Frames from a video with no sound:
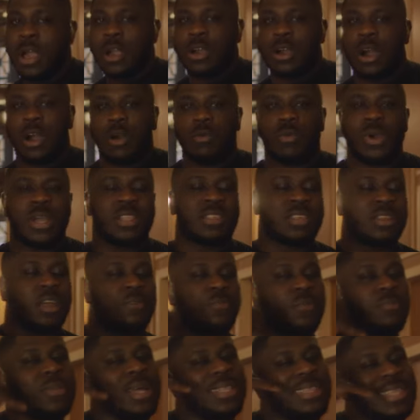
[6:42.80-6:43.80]
Can't wait till I
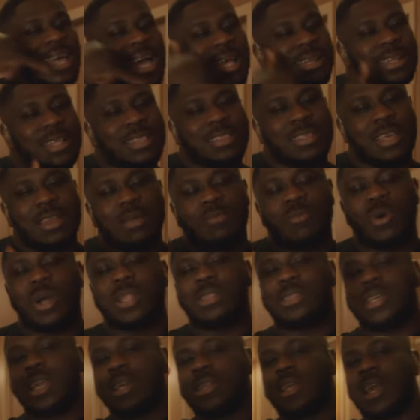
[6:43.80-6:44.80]
find my dad and tell him one
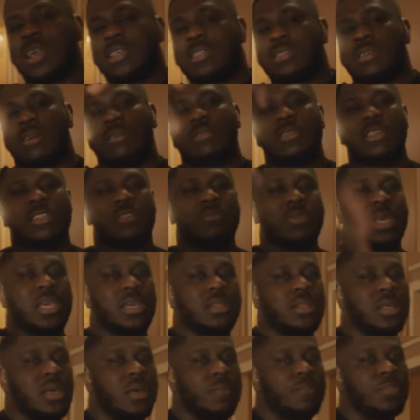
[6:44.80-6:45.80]
day that his son has
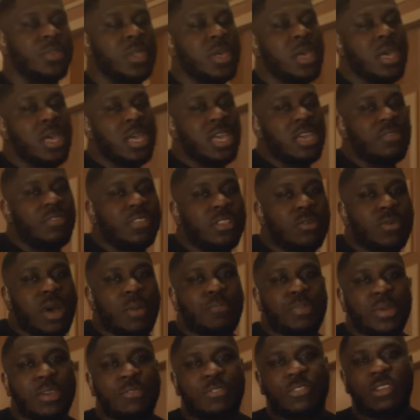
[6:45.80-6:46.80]
made it. Even though I
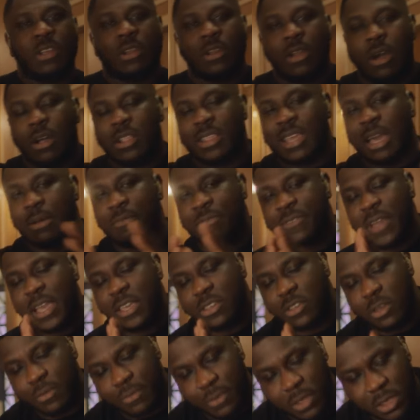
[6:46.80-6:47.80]
beefed you long time, thank
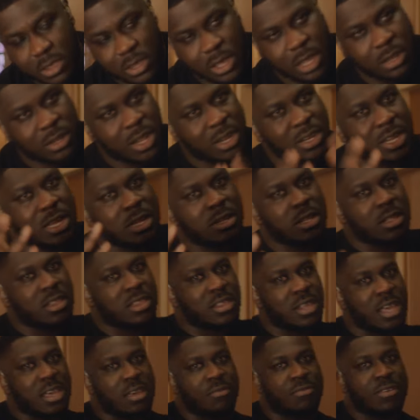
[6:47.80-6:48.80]
you for seeing I needed
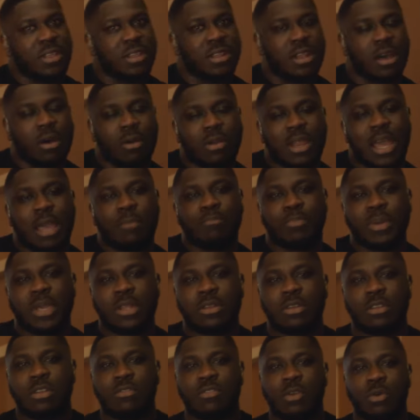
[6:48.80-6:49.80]
saving. I don't like being
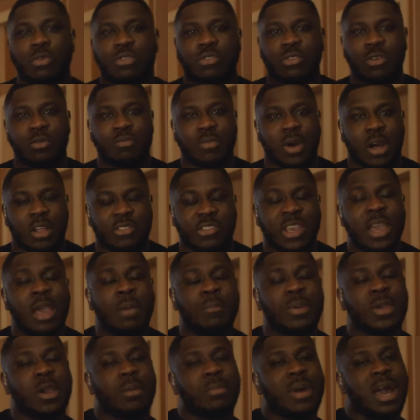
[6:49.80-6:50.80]
on the roads too much,
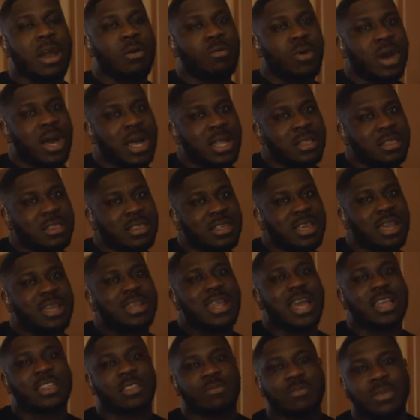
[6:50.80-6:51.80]
be on my ones, yeah
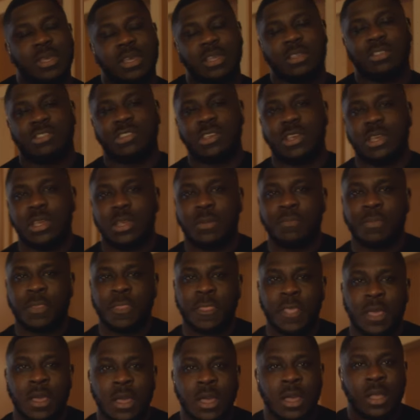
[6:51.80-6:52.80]
that's me, G.
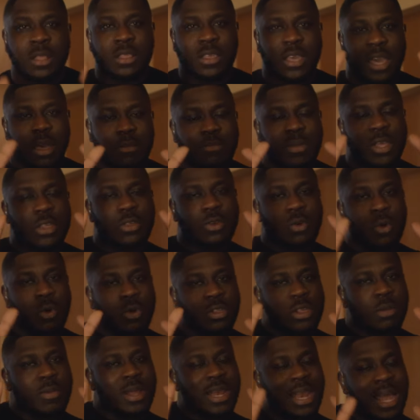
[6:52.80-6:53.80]
10 missed
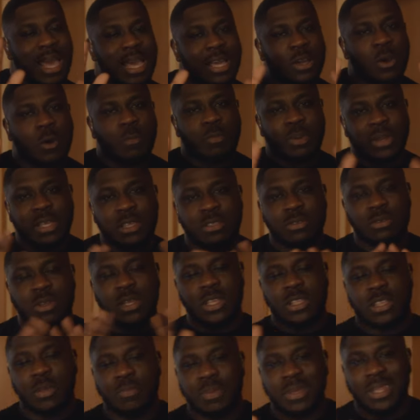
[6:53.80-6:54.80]
calls, I'm a line girl, please don't need
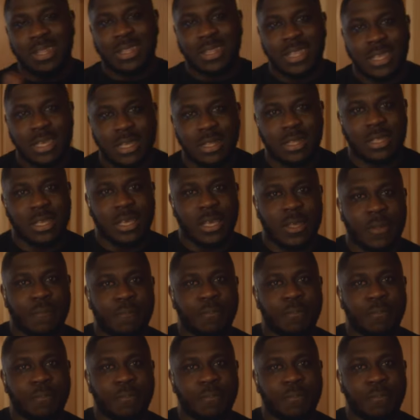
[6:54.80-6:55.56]
to be needy.